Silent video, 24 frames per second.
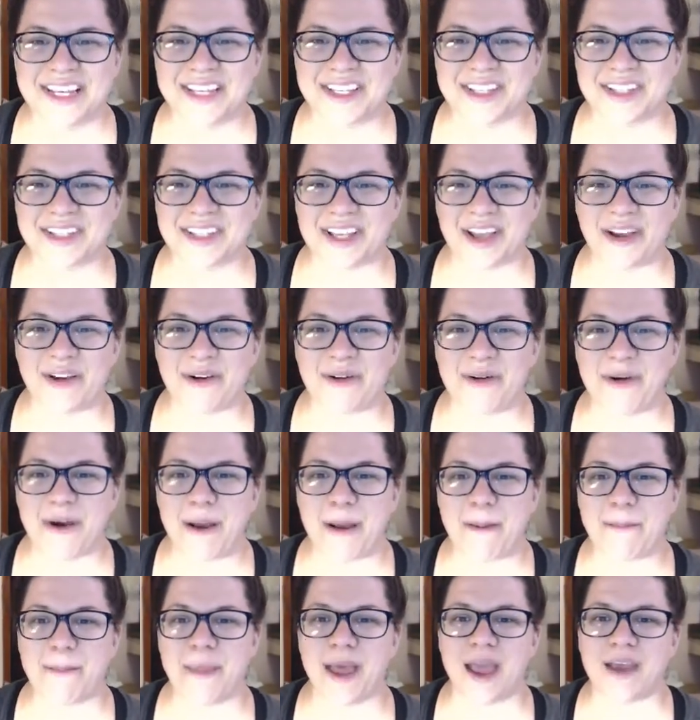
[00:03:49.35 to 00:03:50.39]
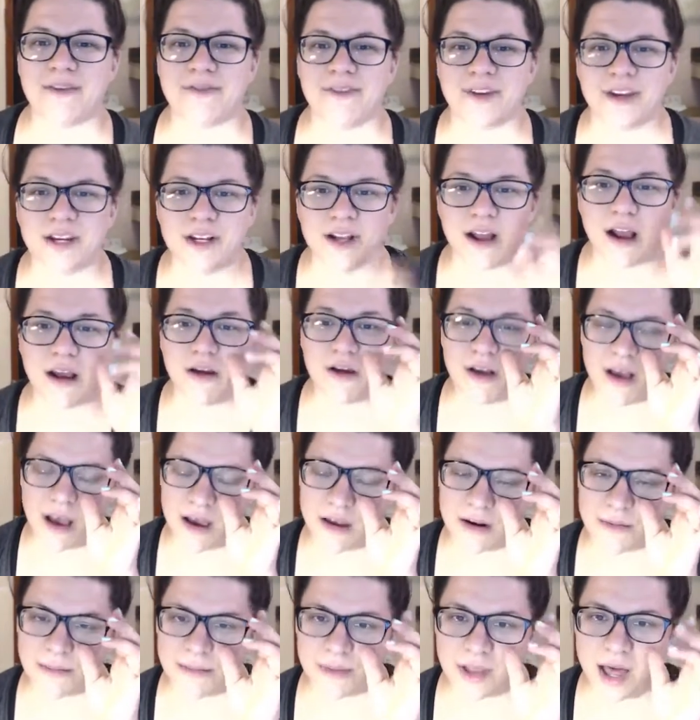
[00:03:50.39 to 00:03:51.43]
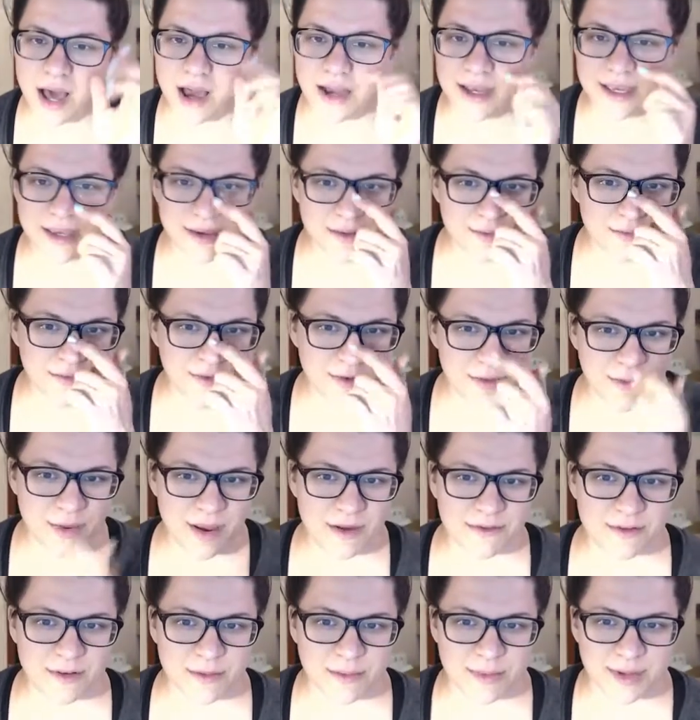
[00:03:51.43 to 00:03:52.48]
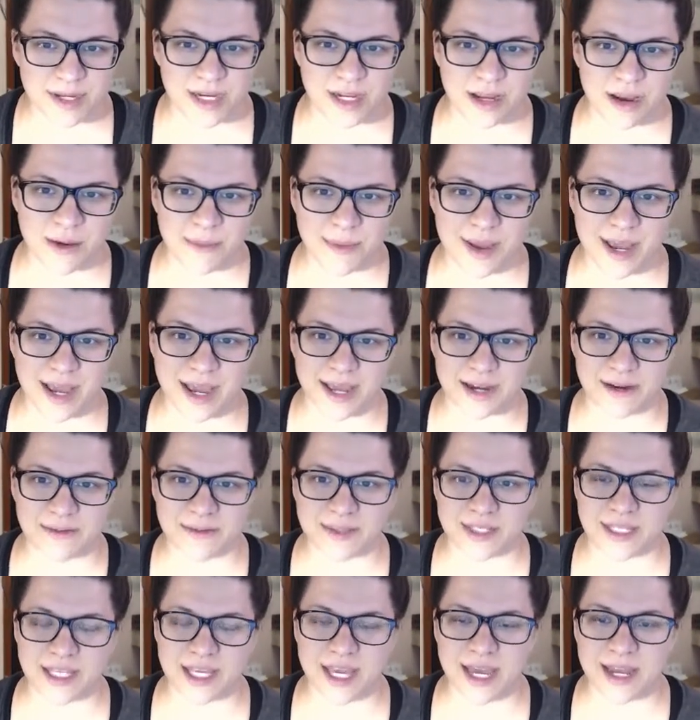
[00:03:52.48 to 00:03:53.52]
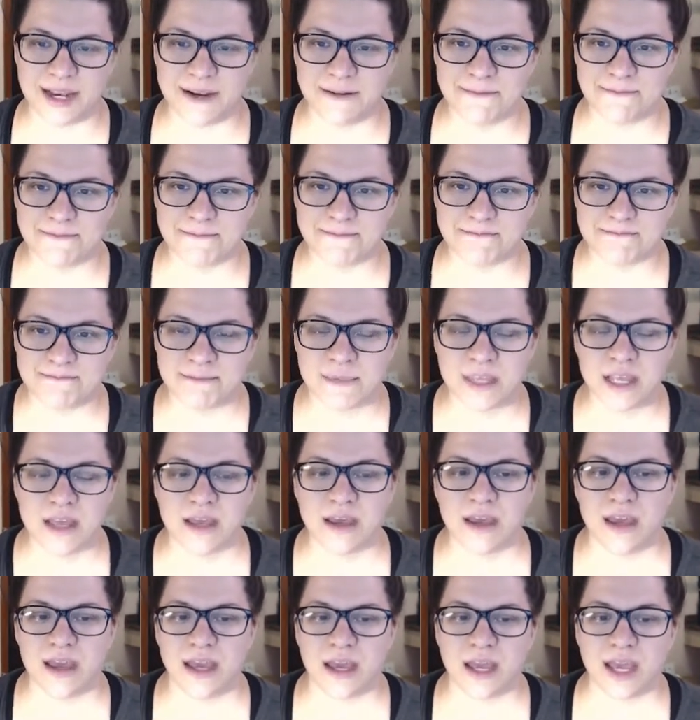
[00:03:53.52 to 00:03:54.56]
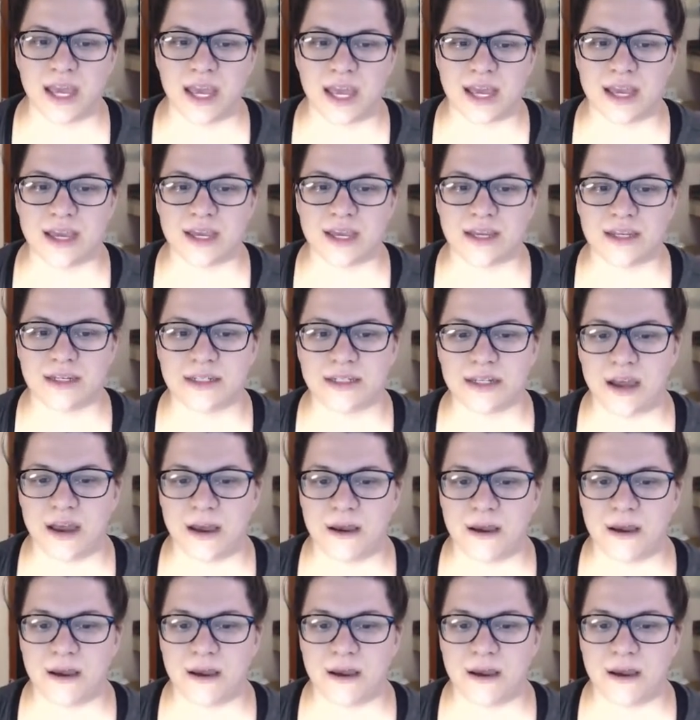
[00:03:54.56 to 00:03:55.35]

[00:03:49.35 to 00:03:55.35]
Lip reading: So I figured out how to block him from ever bidding on my items again. And